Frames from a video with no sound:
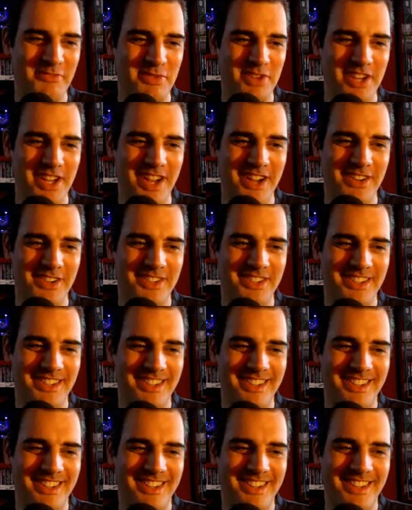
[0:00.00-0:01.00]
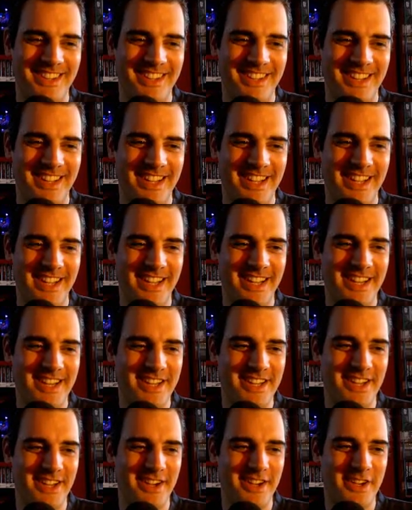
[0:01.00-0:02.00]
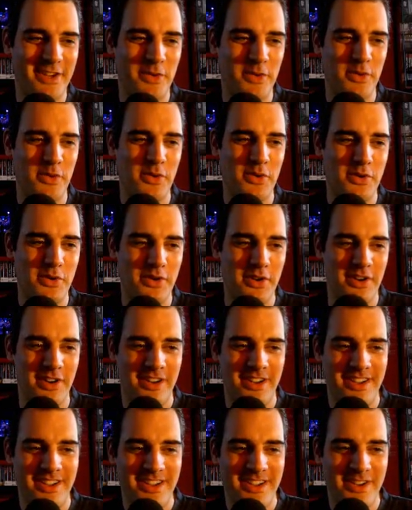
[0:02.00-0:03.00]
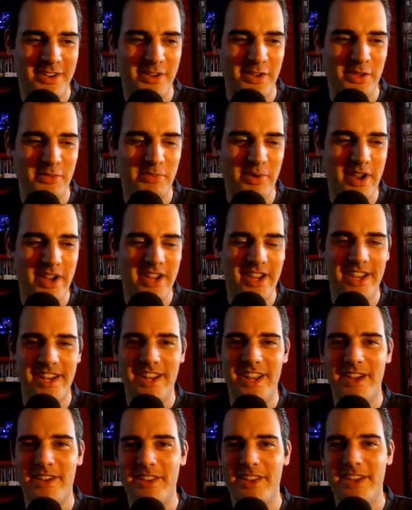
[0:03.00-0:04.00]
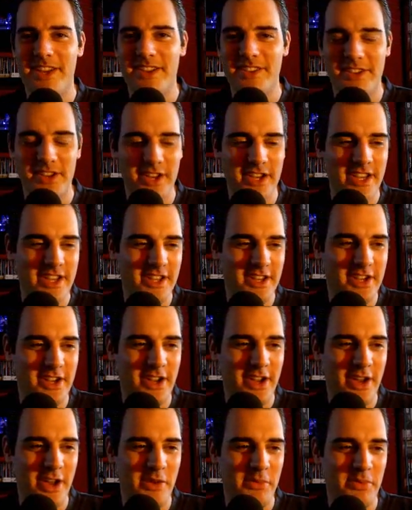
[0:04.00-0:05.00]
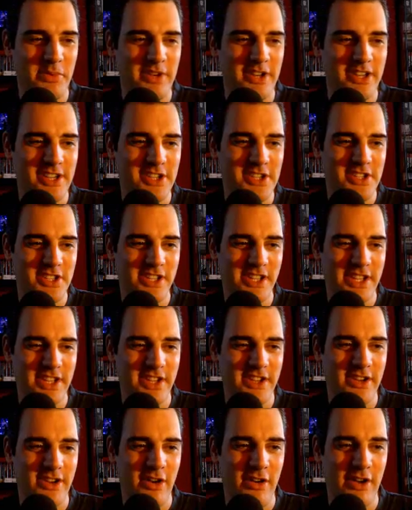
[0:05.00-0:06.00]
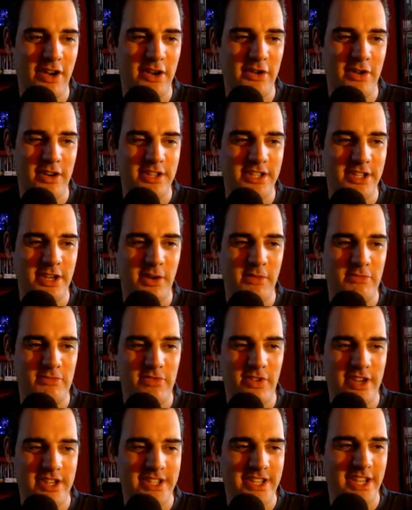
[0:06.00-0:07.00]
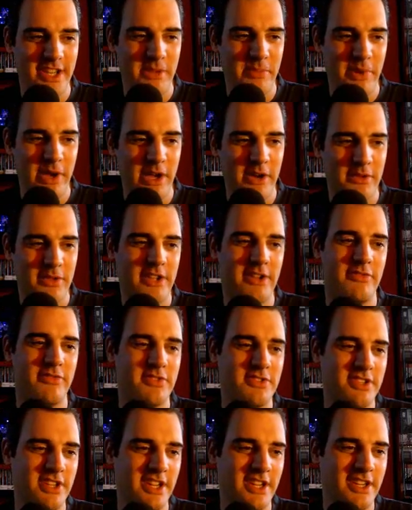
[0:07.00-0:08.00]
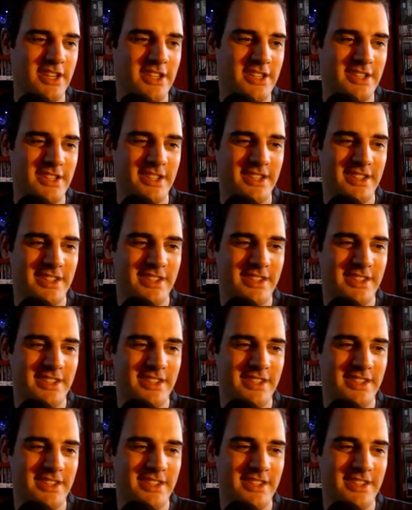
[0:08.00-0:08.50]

of me now. And oh, got the back end out there. You see I hit the curb and it just slid the car a little. I had to come right out the power there for a second.